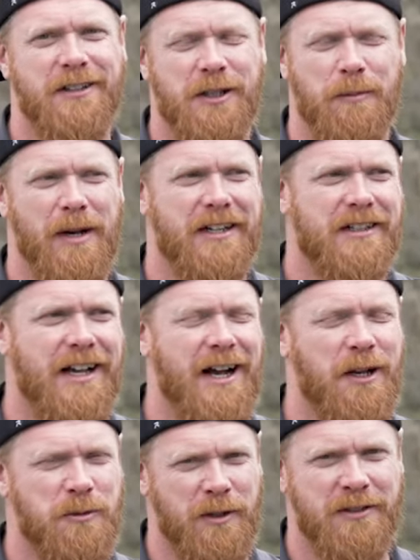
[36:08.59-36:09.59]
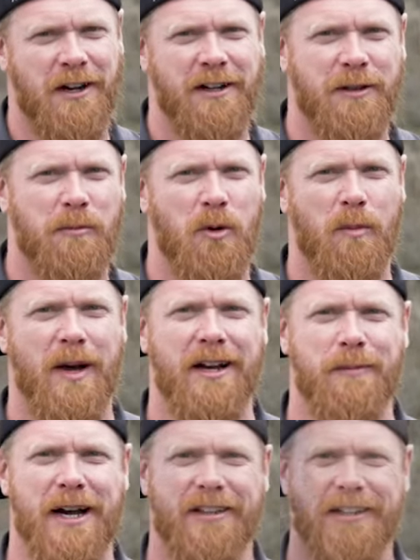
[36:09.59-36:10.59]
Let's get back to the house. We can talk a little more about
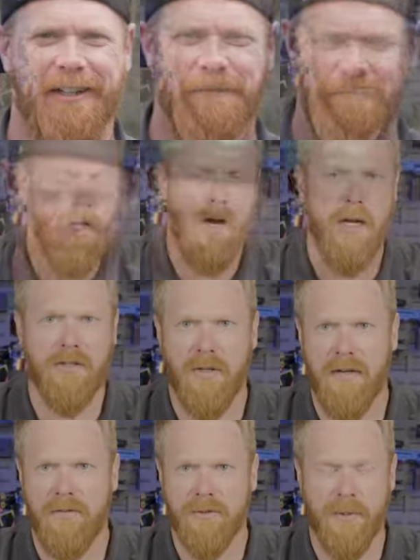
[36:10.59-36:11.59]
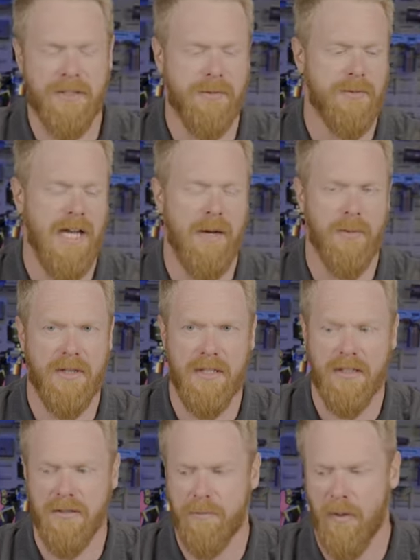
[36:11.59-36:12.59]
it back there. All right, so after spending some time with
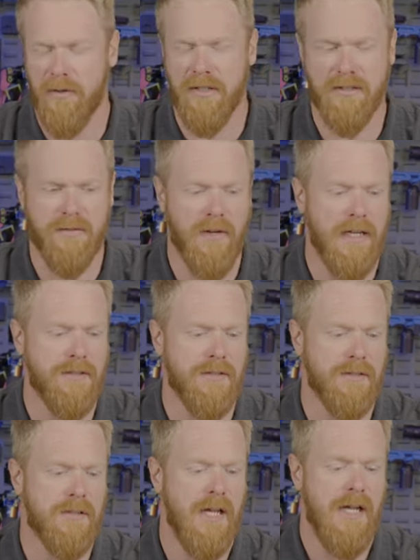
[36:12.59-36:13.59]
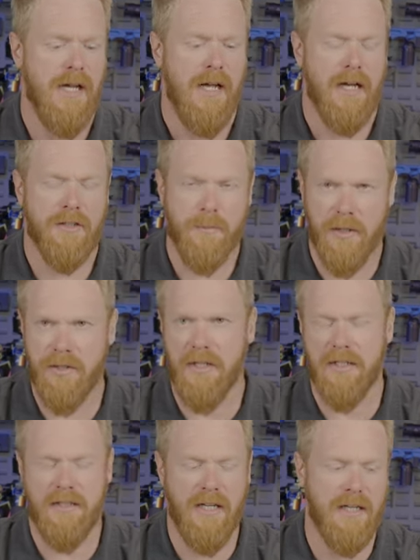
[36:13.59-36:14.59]
these, both these devices, especially
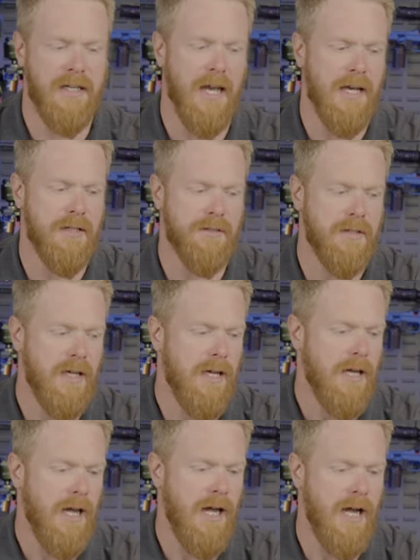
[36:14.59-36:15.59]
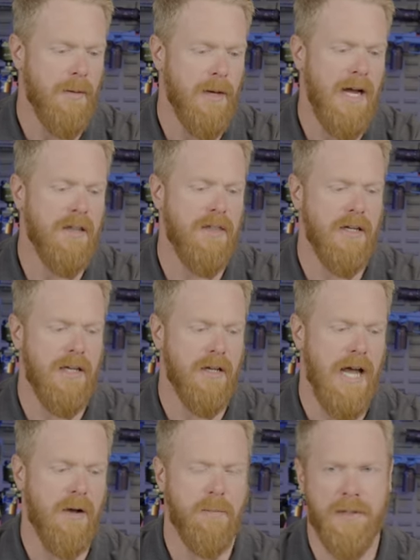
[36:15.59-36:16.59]
on the 10Ks, um, I think
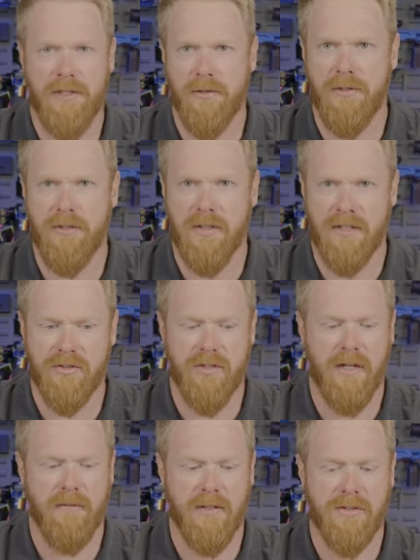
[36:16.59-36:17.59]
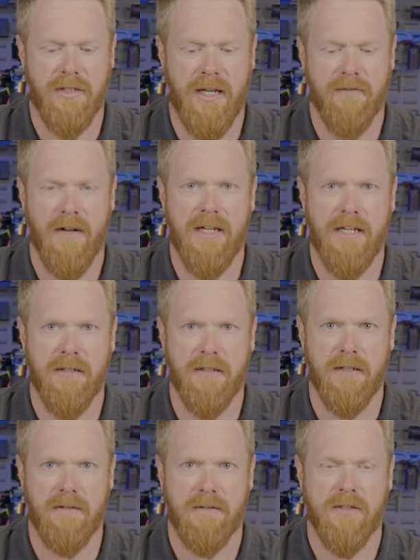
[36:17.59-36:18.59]
it, I would be doing you a disservice if I
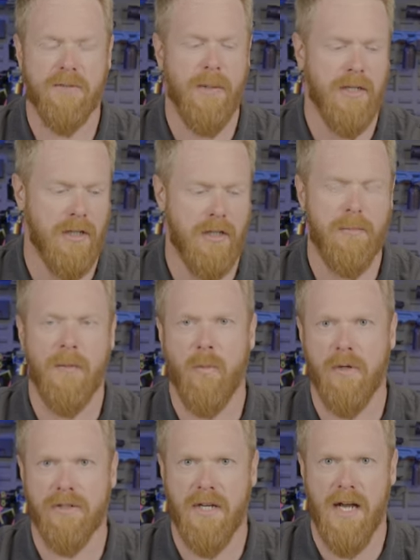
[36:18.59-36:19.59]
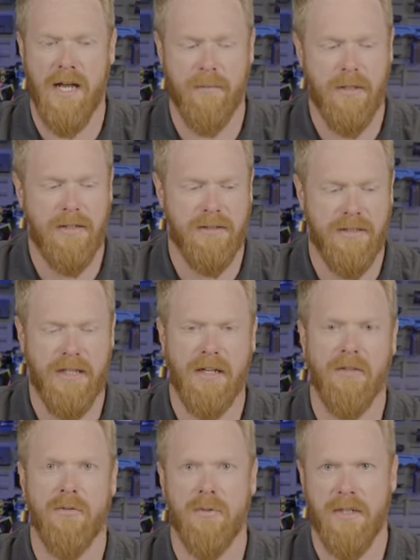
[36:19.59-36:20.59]
didn't spend a little bit more time
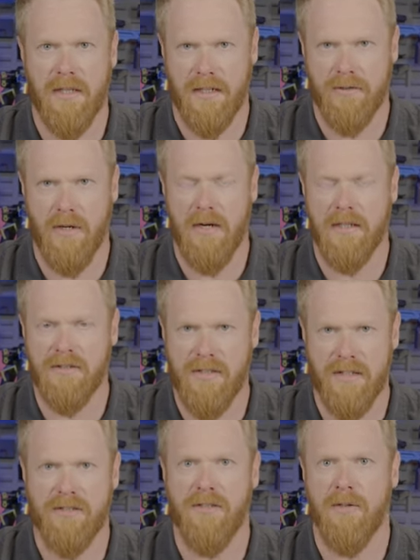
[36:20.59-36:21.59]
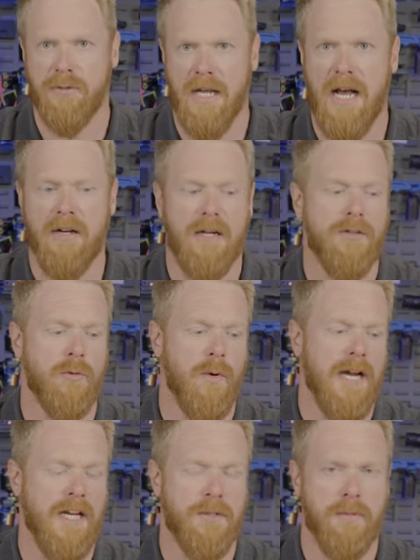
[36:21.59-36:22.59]
digging through the electronics, testing those out on the
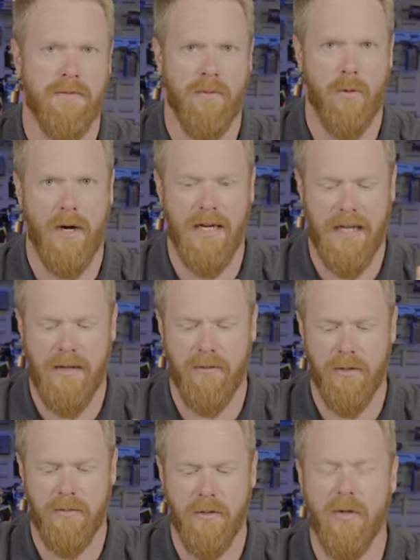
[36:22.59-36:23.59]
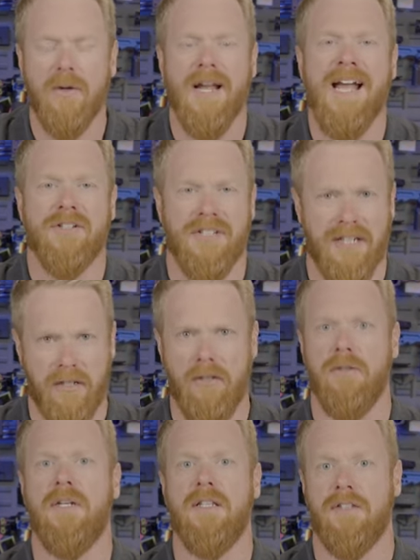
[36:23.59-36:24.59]
range before I gave you, or actually
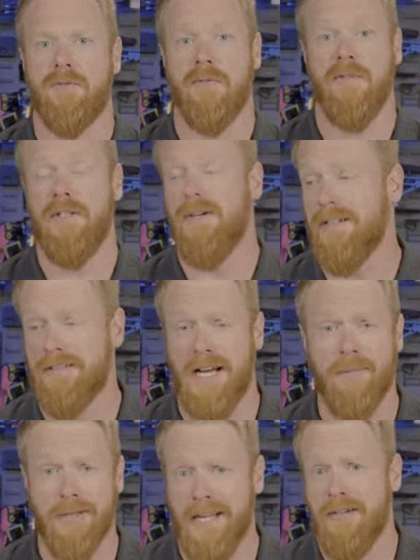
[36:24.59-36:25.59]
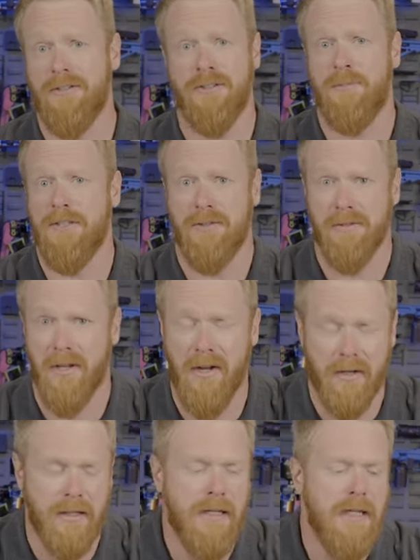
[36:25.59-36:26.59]
included it in this review. On top of that, it'd just be too
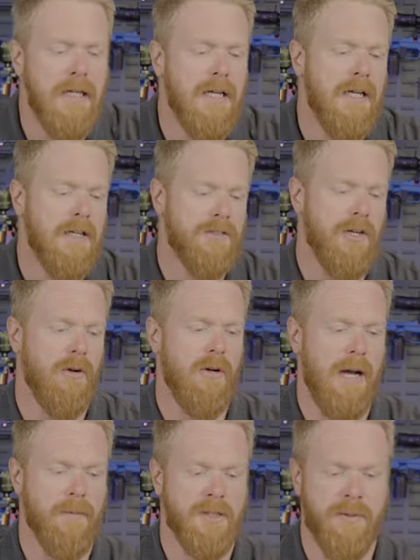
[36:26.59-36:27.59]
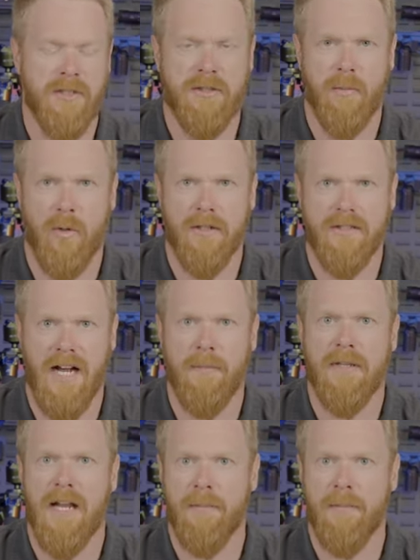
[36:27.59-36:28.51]
long. So I'm gonna spend some more time on that.